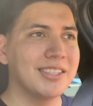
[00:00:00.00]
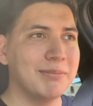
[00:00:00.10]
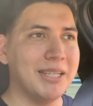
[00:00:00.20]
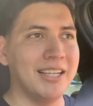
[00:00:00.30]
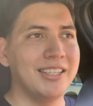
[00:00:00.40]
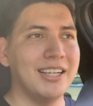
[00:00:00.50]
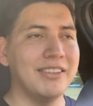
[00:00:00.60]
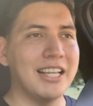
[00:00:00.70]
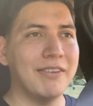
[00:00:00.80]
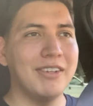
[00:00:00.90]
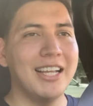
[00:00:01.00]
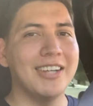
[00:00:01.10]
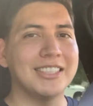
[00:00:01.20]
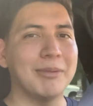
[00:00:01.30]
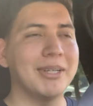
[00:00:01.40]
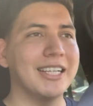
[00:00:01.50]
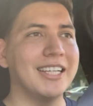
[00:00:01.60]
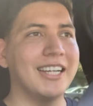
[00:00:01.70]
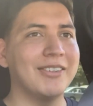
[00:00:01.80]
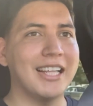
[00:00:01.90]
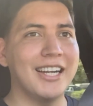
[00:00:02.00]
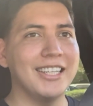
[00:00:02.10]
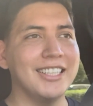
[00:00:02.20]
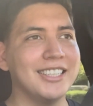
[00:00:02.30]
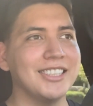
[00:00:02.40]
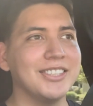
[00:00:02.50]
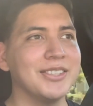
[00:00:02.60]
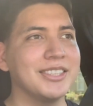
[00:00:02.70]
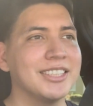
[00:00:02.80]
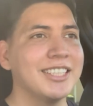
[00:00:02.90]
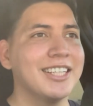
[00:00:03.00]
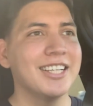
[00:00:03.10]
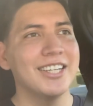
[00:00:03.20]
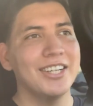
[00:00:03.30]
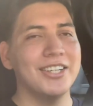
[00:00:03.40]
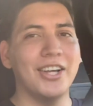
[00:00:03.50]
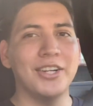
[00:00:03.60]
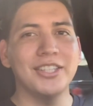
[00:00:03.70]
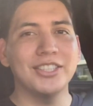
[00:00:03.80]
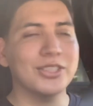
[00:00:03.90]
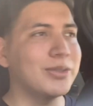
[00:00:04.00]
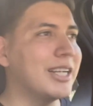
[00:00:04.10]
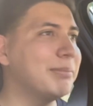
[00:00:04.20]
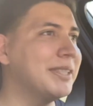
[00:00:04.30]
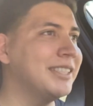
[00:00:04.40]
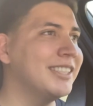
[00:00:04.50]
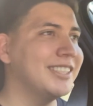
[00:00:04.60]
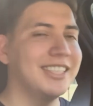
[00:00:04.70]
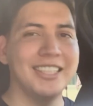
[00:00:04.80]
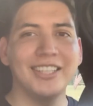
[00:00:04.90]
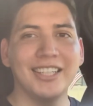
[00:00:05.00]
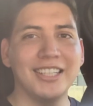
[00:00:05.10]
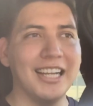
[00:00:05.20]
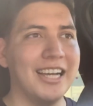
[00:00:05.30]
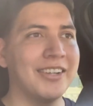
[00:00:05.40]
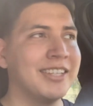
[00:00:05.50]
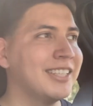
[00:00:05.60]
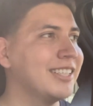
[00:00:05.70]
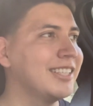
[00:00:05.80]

But yeah, thankfully I was able to get down without any issues, not scraping. You didn't hear that loud